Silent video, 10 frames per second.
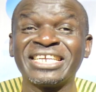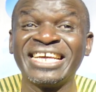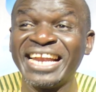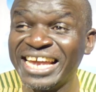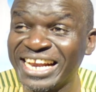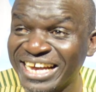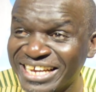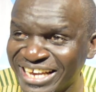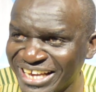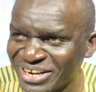a Delilah.
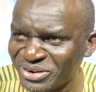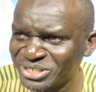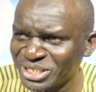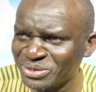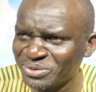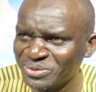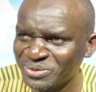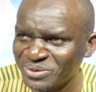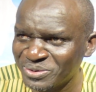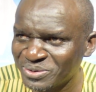Eh, continue.
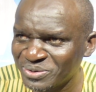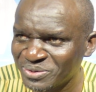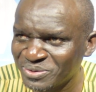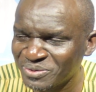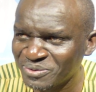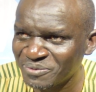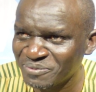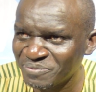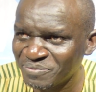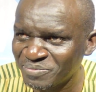Each
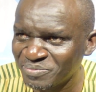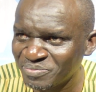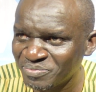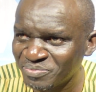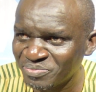each one of